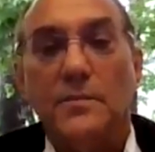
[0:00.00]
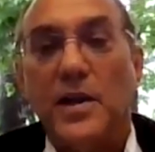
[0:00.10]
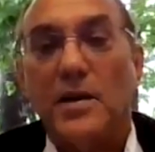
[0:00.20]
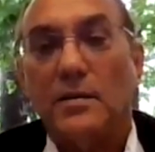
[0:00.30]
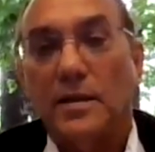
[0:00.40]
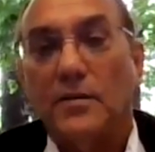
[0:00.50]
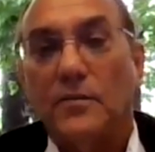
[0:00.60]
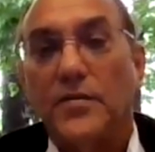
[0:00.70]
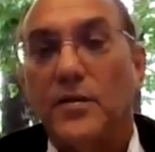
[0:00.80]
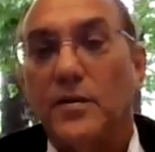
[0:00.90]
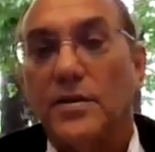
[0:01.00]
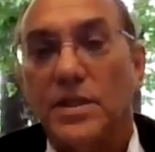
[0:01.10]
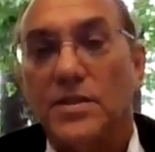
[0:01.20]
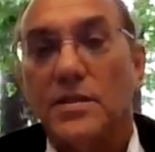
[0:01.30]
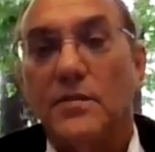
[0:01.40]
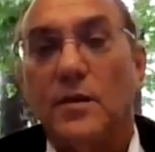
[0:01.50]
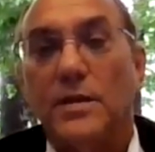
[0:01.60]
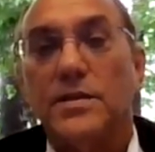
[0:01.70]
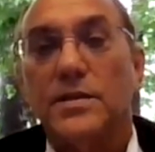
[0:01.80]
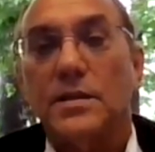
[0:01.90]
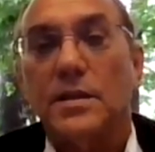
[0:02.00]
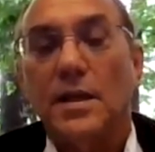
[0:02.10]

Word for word: parallel with their existing ones